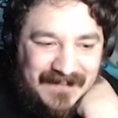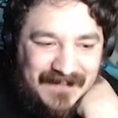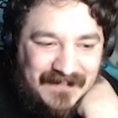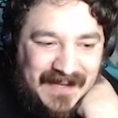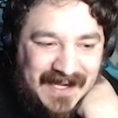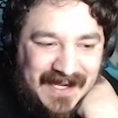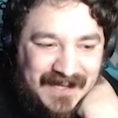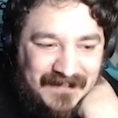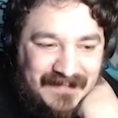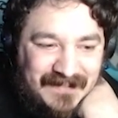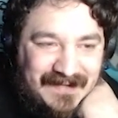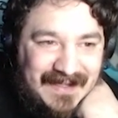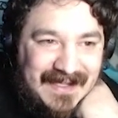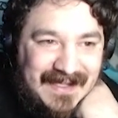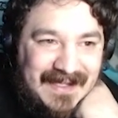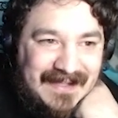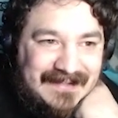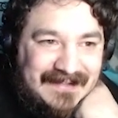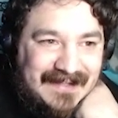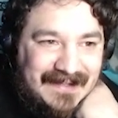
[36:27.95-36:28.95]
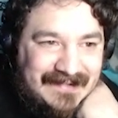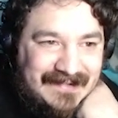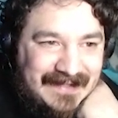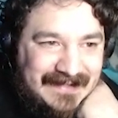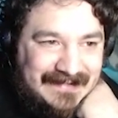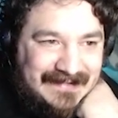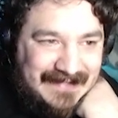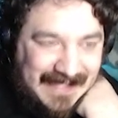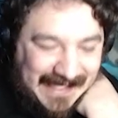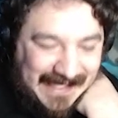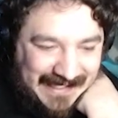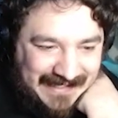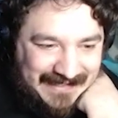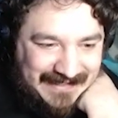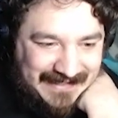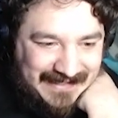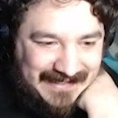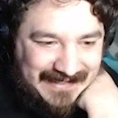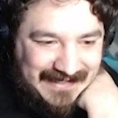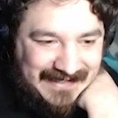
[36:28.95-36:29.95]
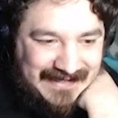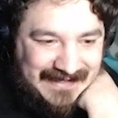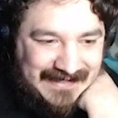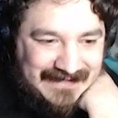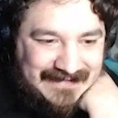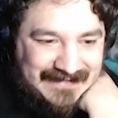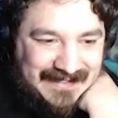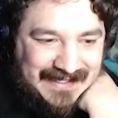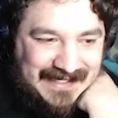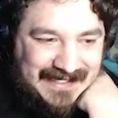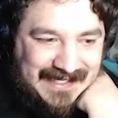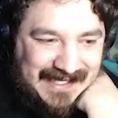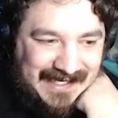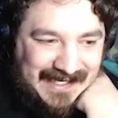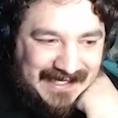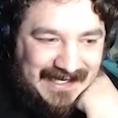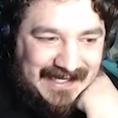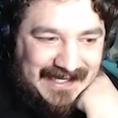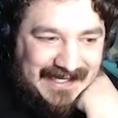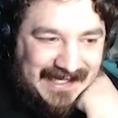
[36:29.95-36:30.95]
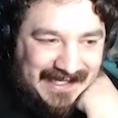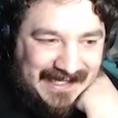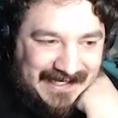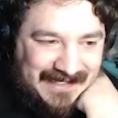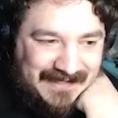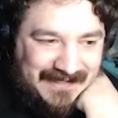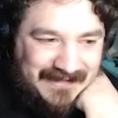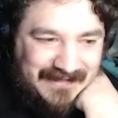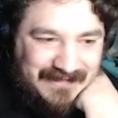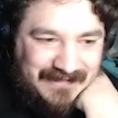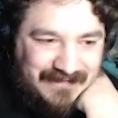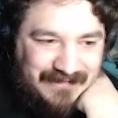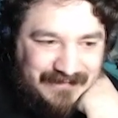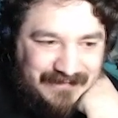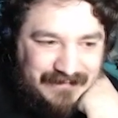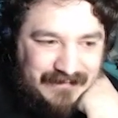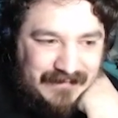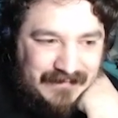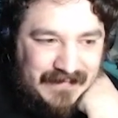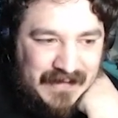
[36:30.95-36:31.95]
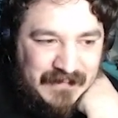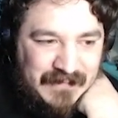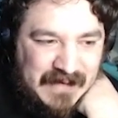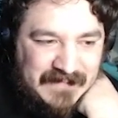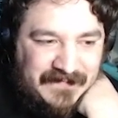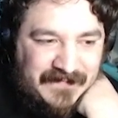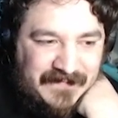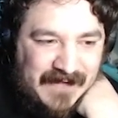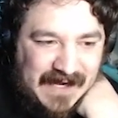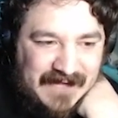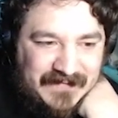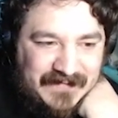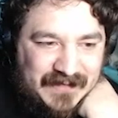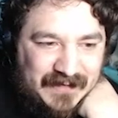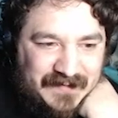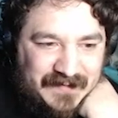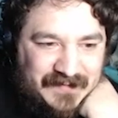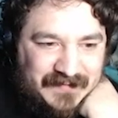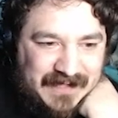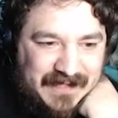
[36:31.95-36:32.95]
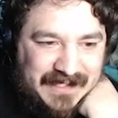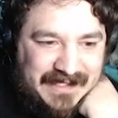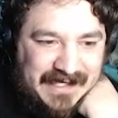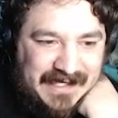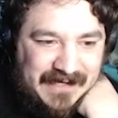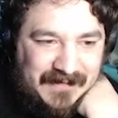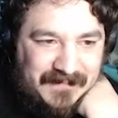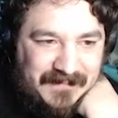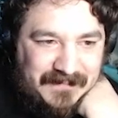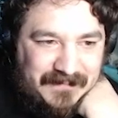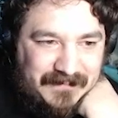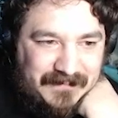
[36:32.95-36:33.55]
beams does it take to kill a Lee. We're at 5 cost right now.